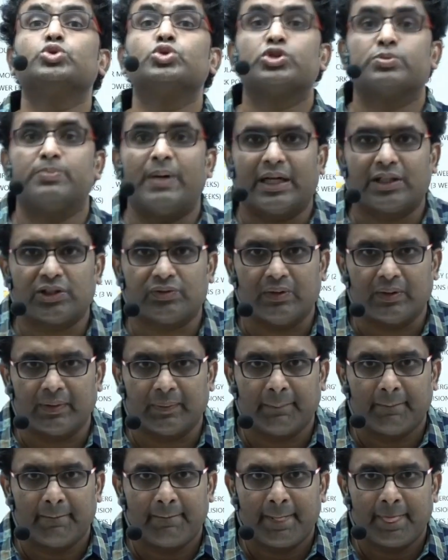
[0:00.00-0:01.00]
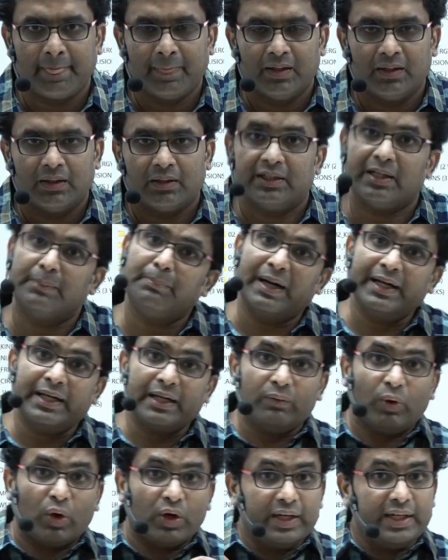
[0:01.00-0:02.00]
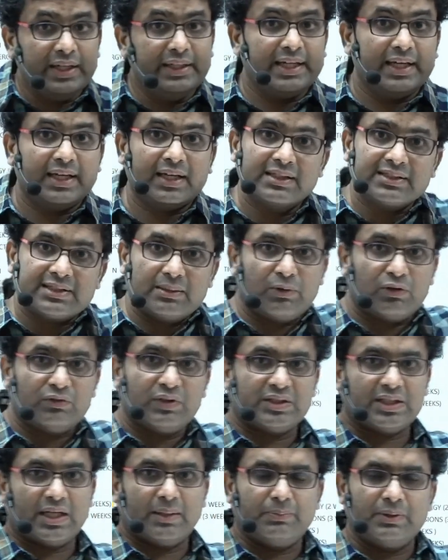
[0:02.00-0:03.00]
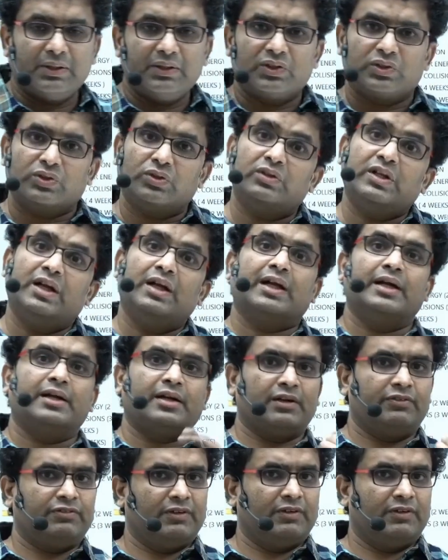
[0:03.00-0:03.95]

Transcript: batch 1. They might have already taken some of the chapters, so they'll get refunds